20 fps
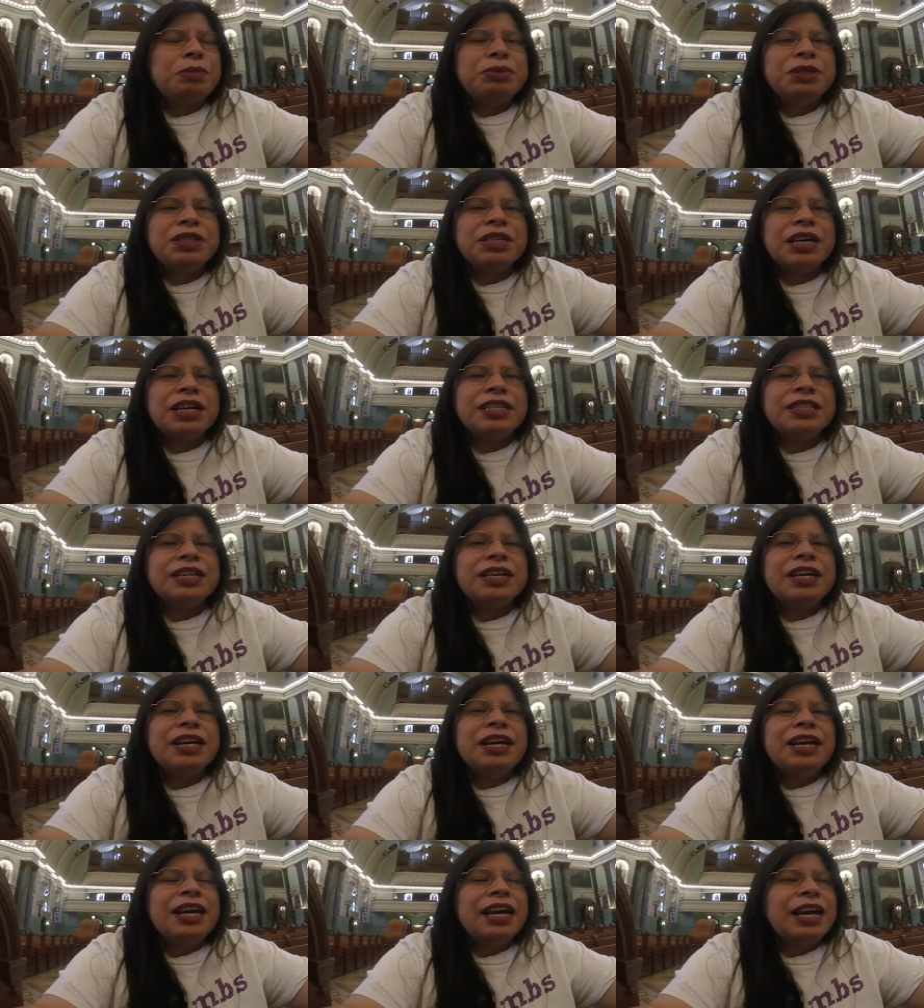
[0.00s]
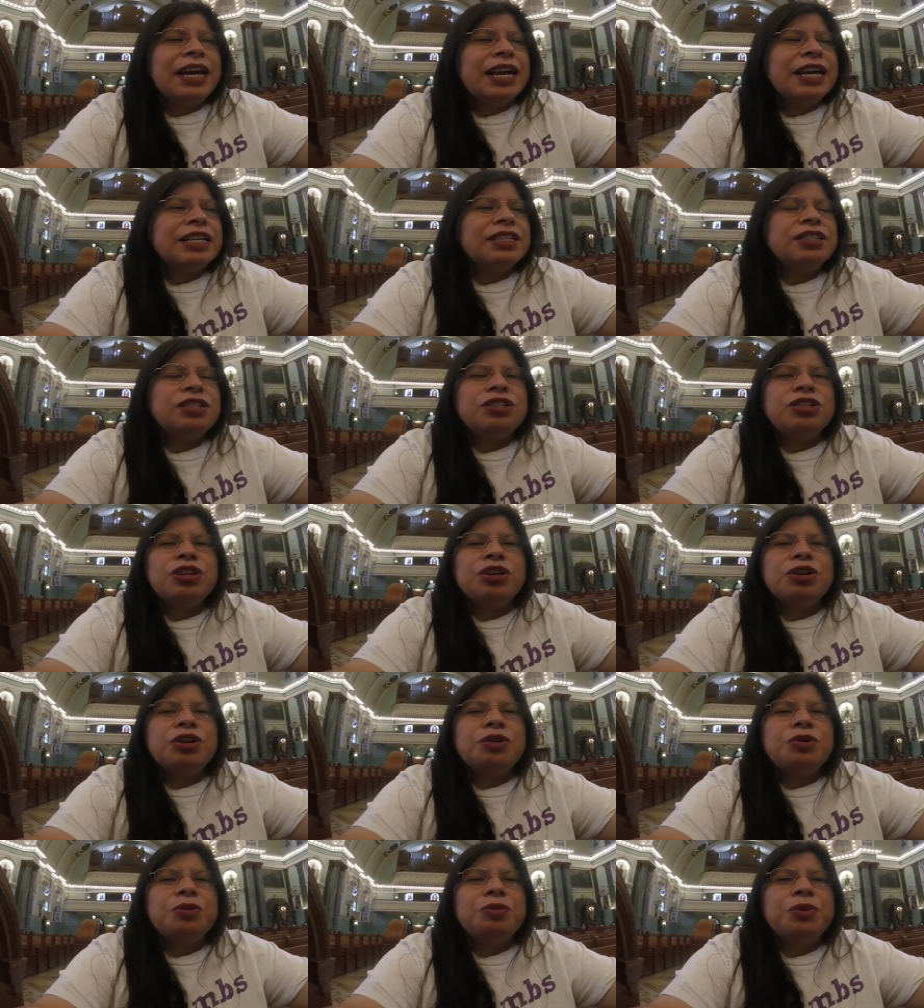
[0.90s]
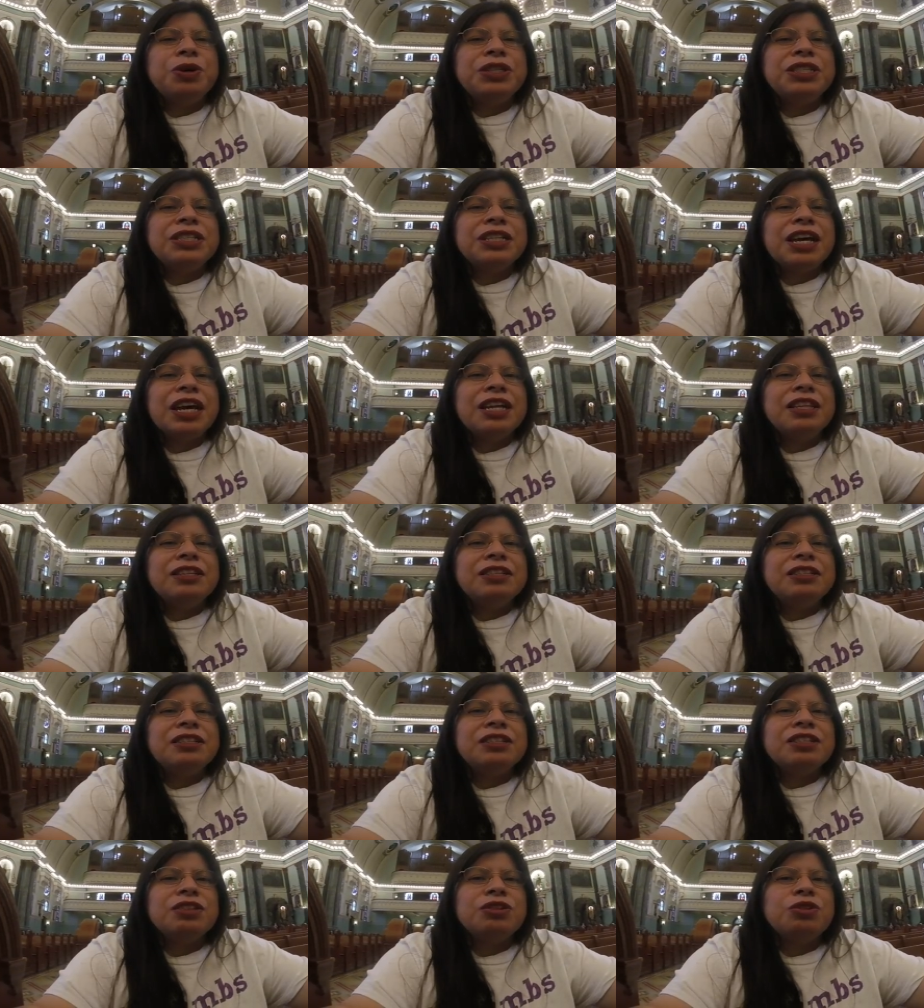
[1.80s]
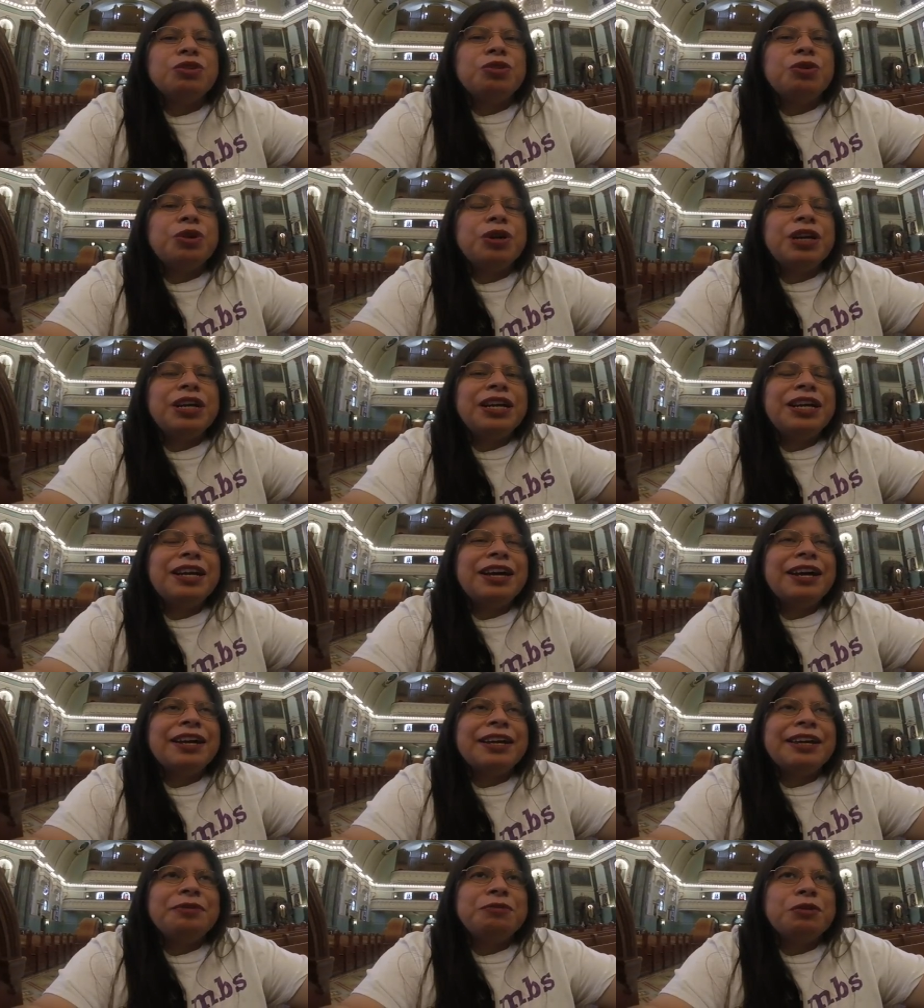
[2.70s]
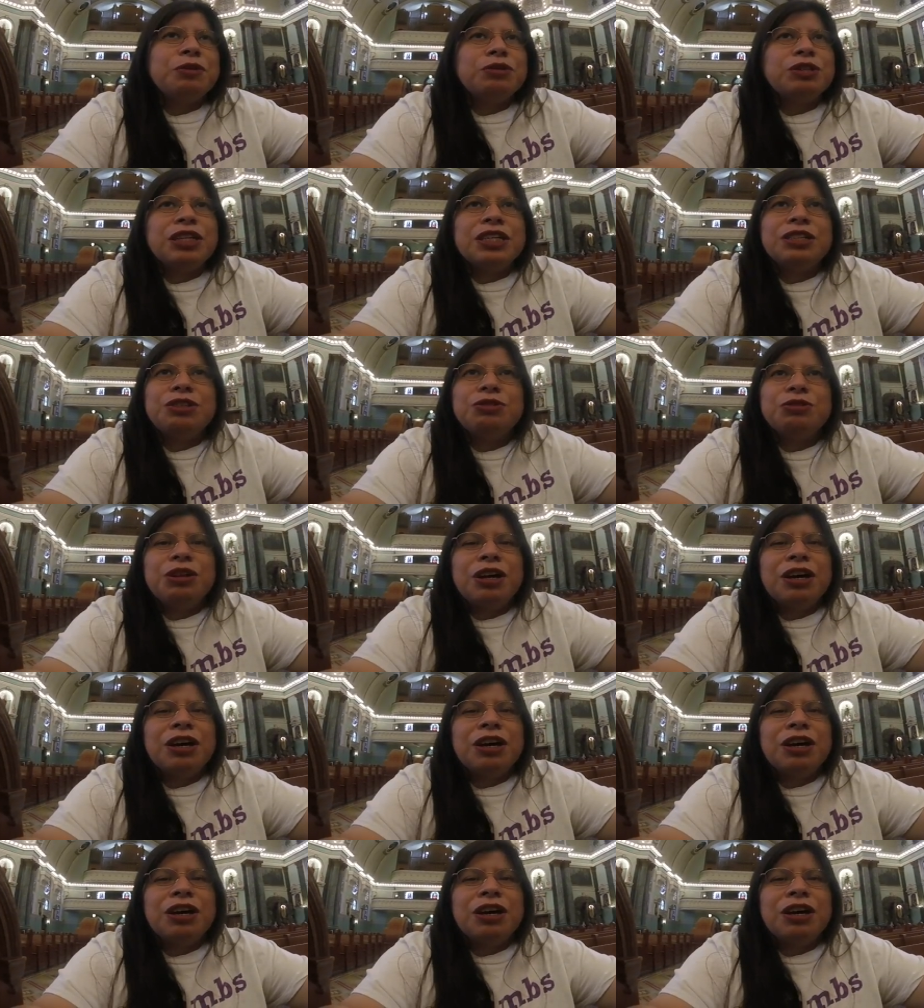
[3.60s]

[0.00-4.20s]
website and so, once again, this is Lori. I won't take too